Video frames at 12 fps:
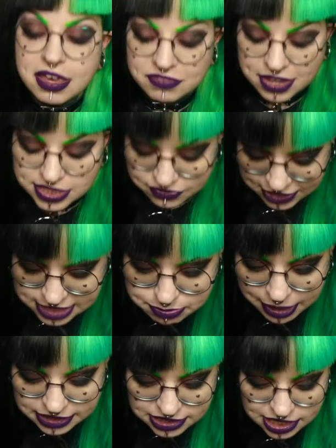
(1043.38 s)
If there's face
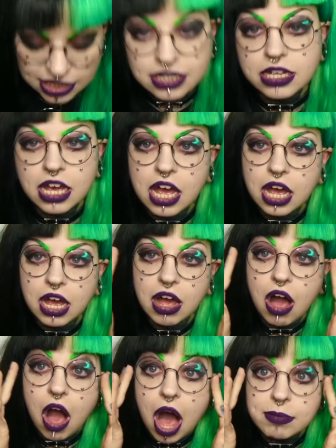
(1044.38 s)
painting,
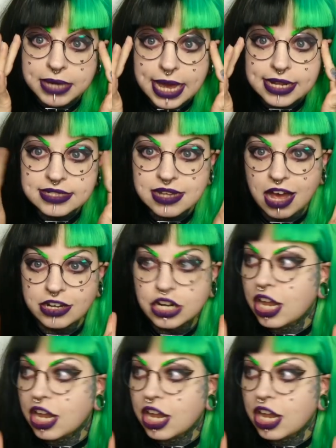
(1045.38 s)
I'm getting it done.